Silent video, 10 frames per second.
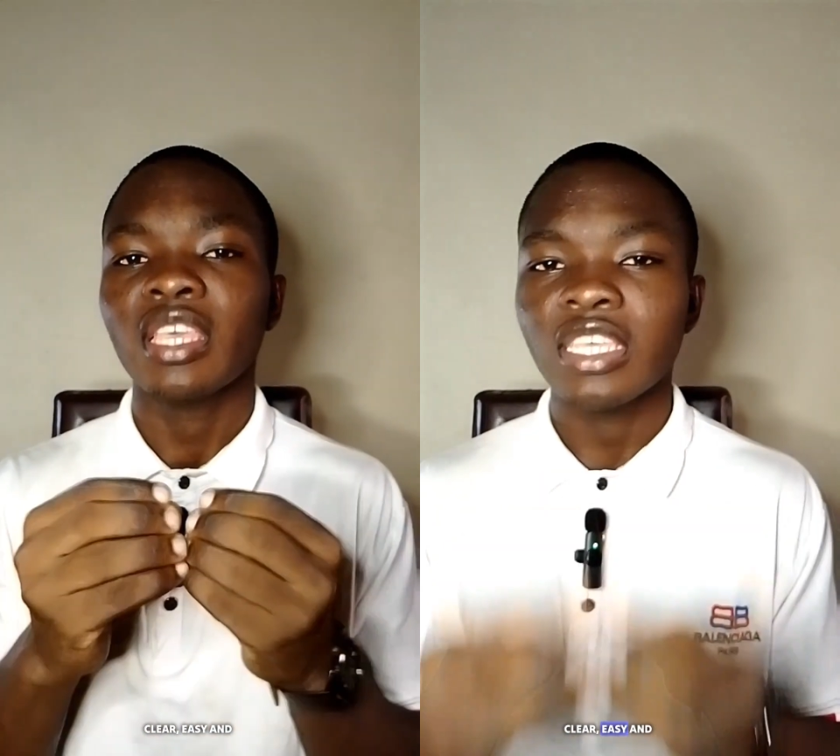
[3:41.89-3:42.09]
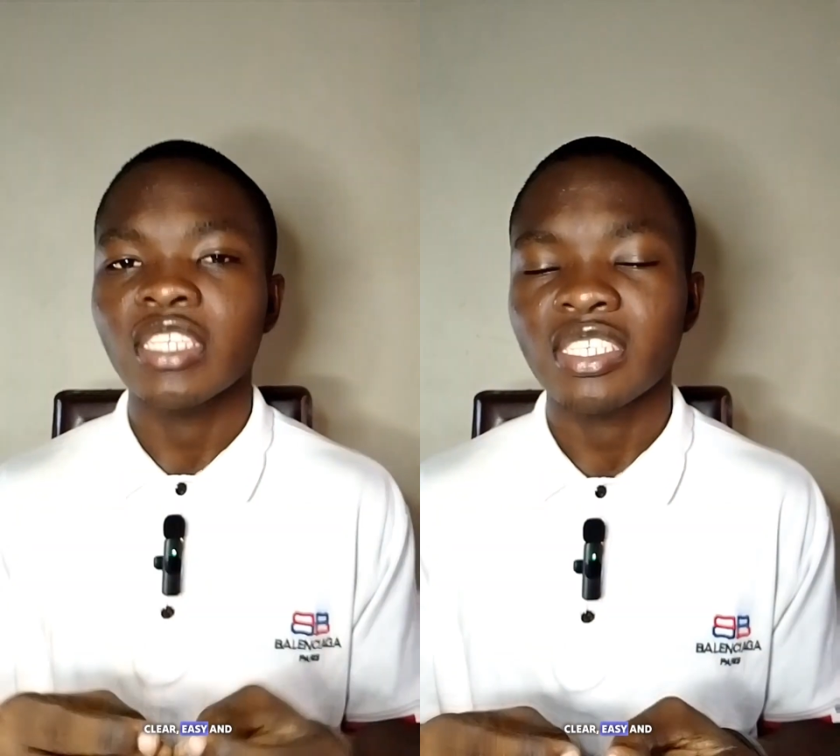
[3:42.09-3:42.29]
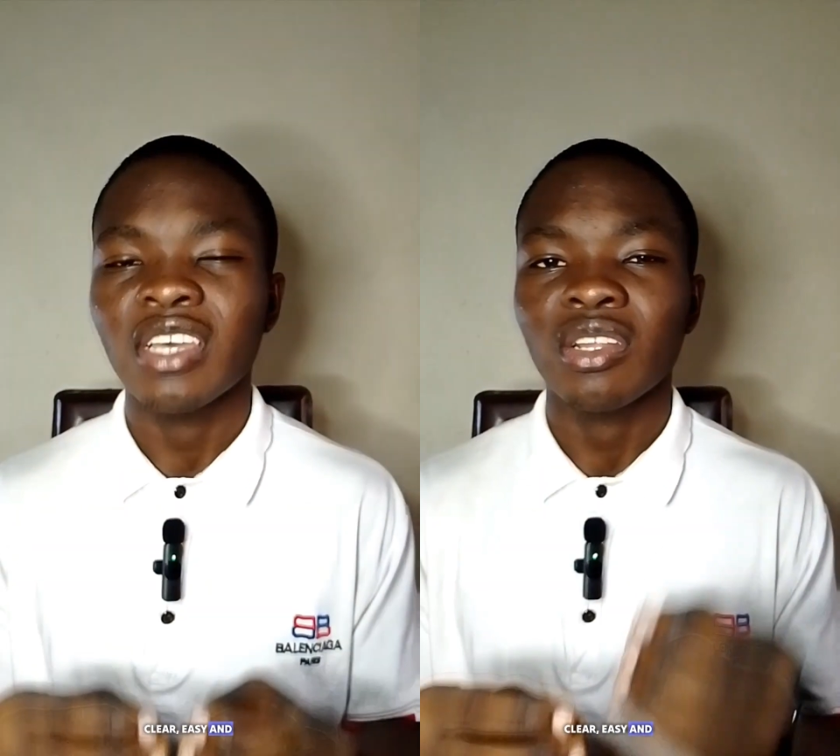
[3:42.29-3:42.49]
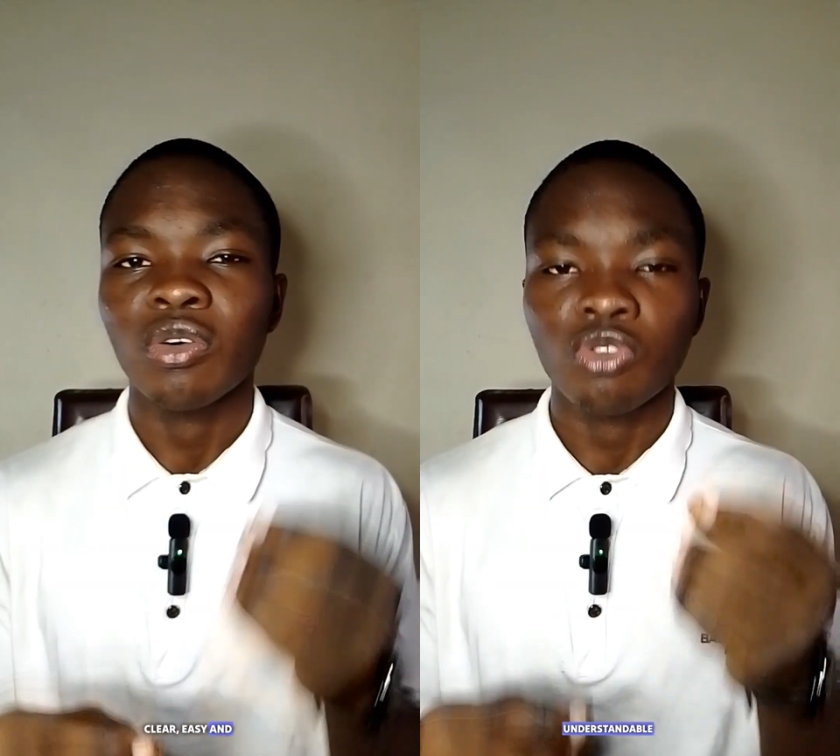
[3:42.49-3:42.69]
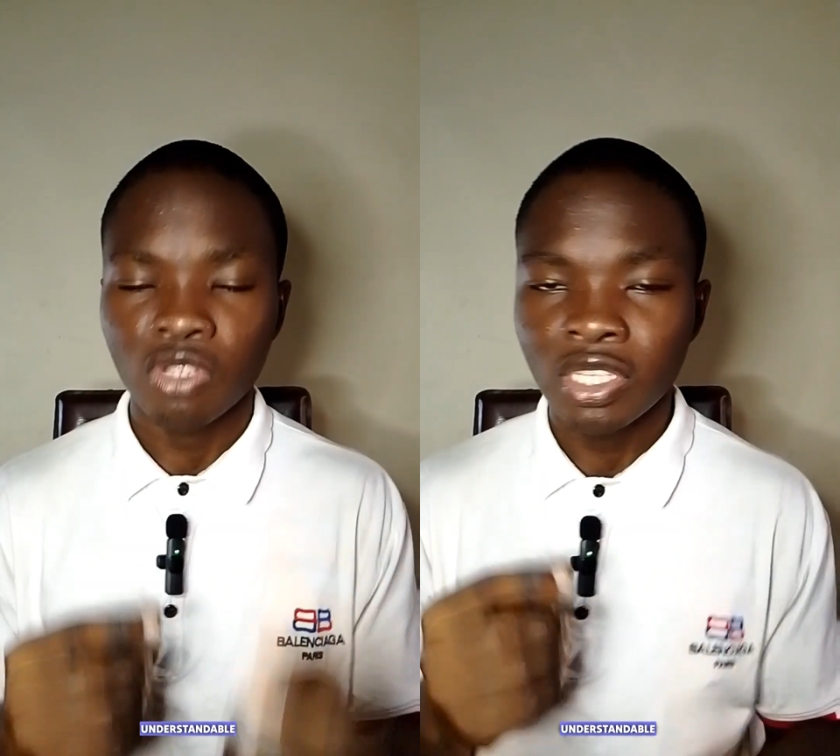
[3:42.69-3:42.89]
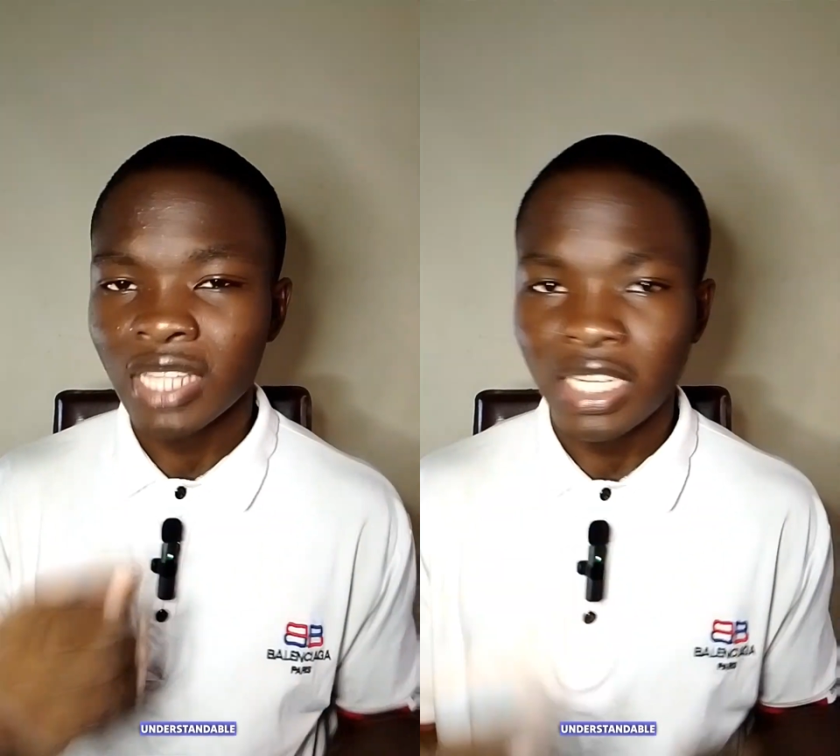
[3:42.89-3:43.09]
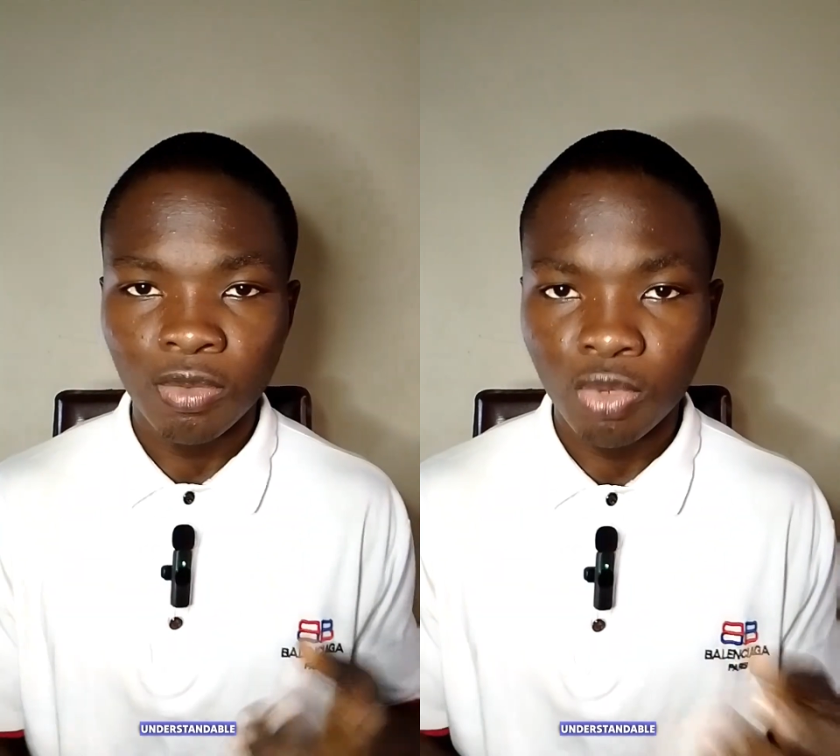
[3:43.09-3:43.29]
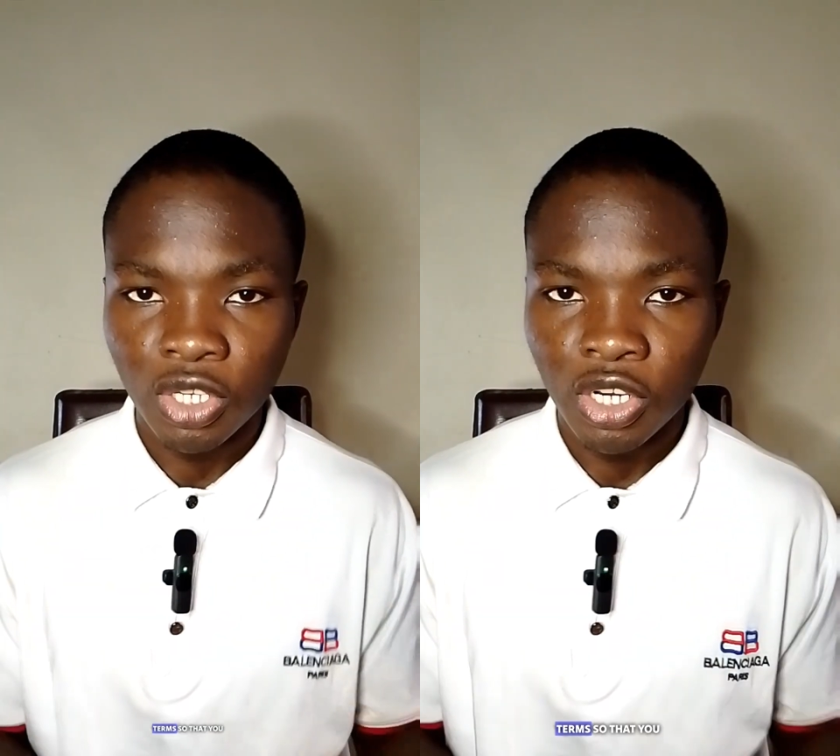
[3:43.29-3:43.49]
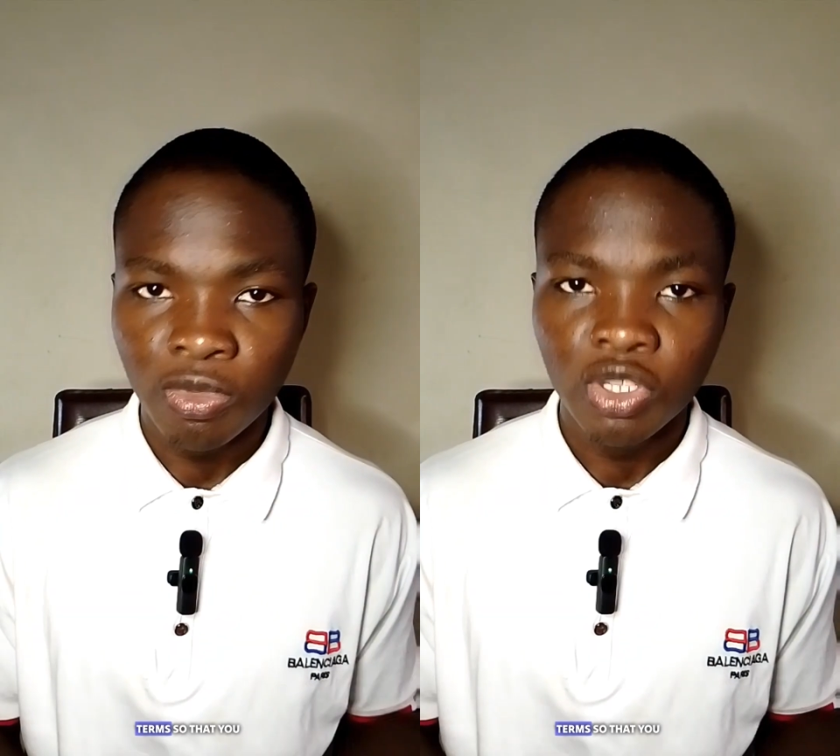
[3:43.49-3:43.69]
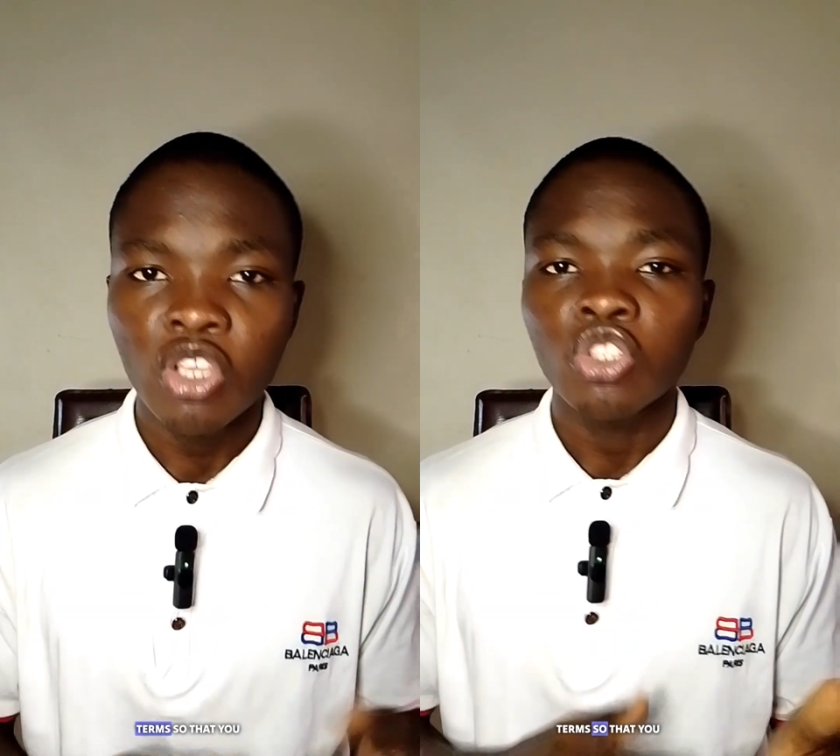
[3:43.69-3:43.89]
easy and understandable terms